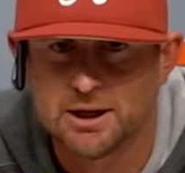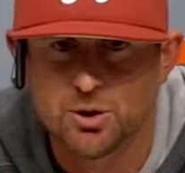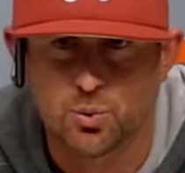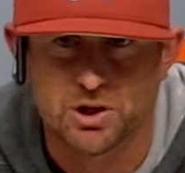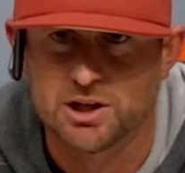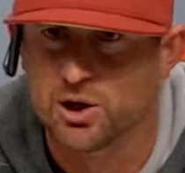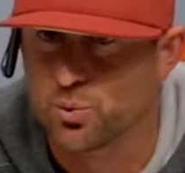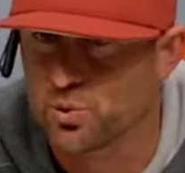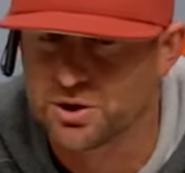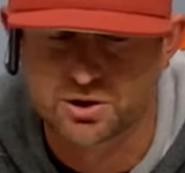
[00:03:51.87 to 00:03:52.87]
did a
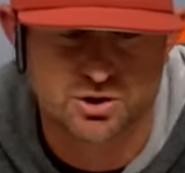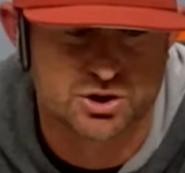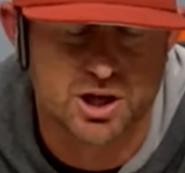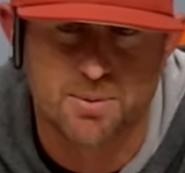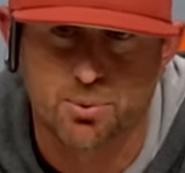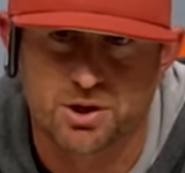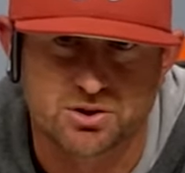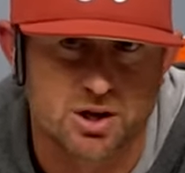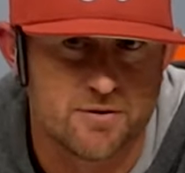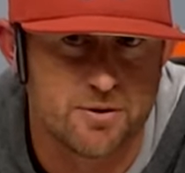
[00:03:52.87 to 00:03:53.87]
really good job running
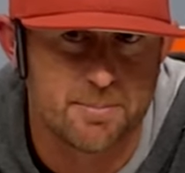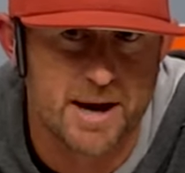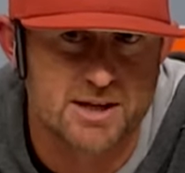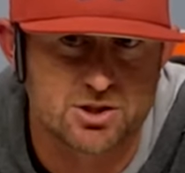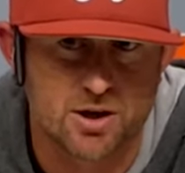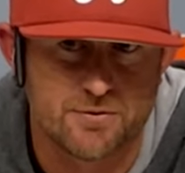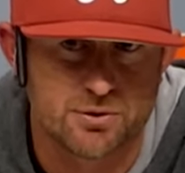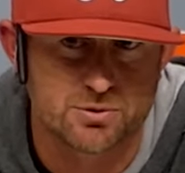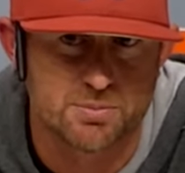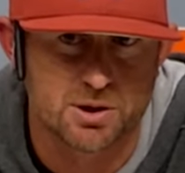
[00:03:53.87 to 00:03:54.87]
tough at bats off in
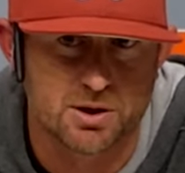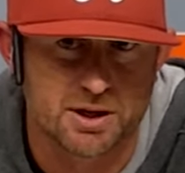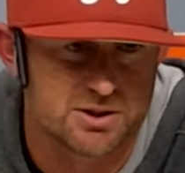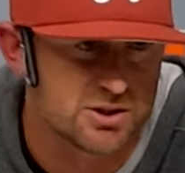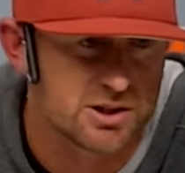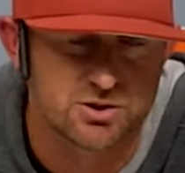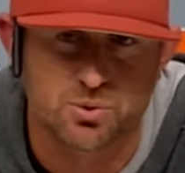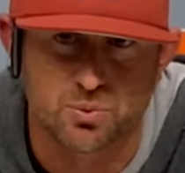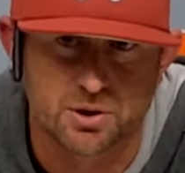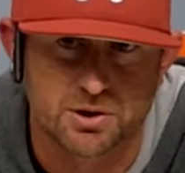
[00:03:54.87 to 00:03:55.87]
those middle innings against a
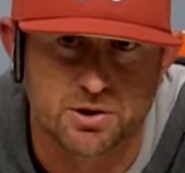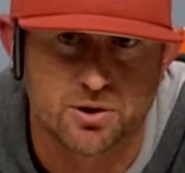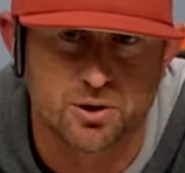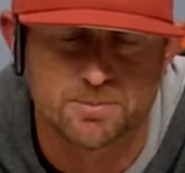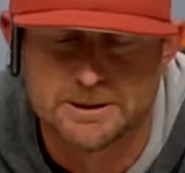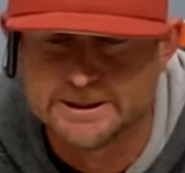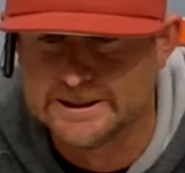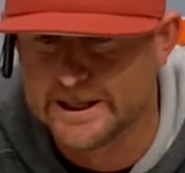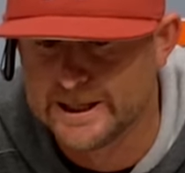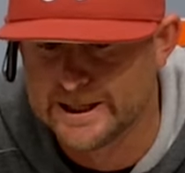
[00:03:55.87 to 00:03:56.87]
really good
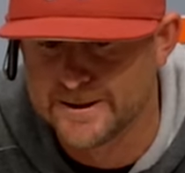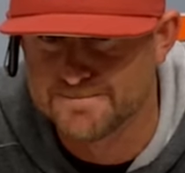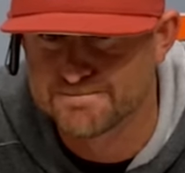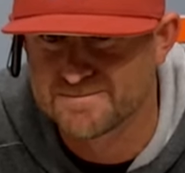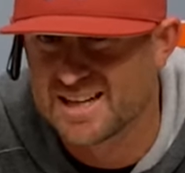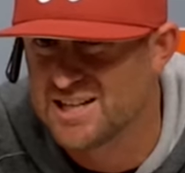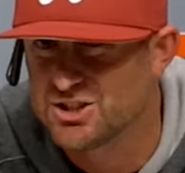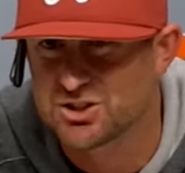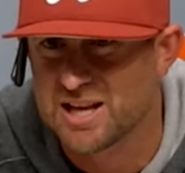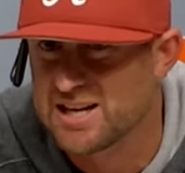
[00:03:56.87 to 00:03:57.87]
arm. They
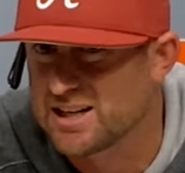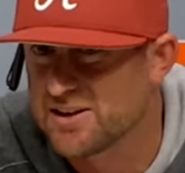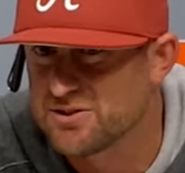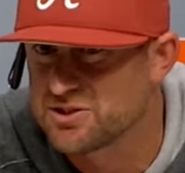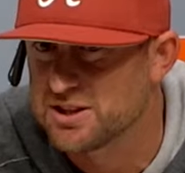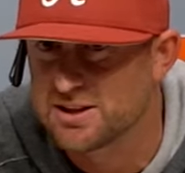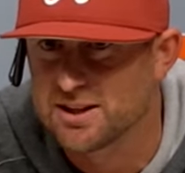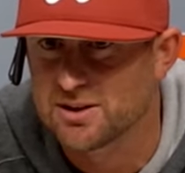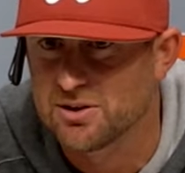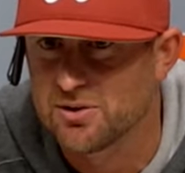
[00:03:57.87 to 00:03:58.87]
didn't give us
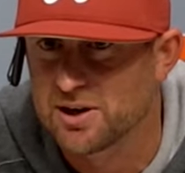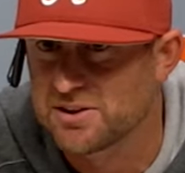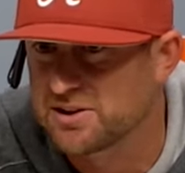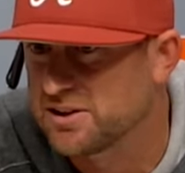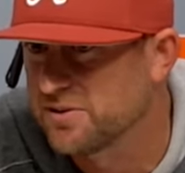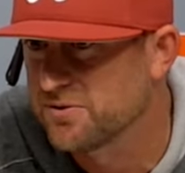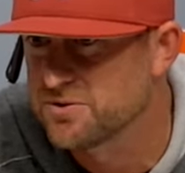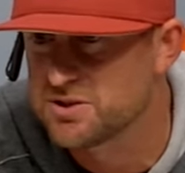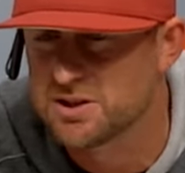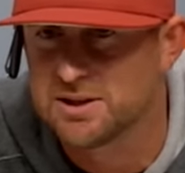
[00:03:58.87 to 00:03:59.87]
anything, you know. And I think the
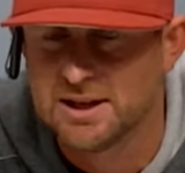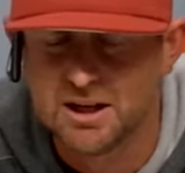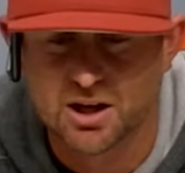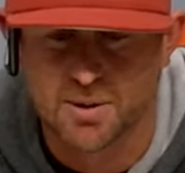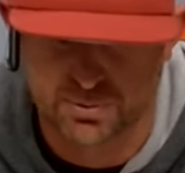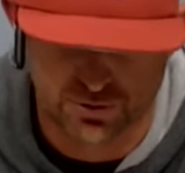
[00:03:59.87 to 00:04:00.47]
difference in up and